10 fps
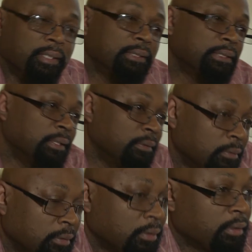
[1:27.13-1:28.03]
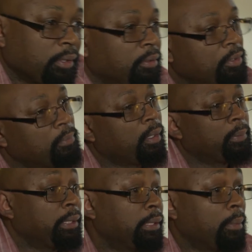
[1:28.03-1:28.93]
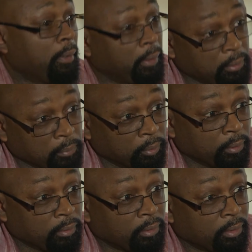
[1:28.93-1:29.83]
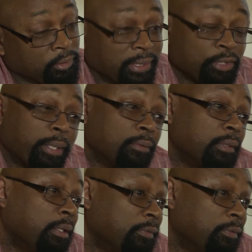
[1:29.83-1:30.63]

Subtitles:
Now, son, you know your mom and I are not married anymore. So that's why I don't live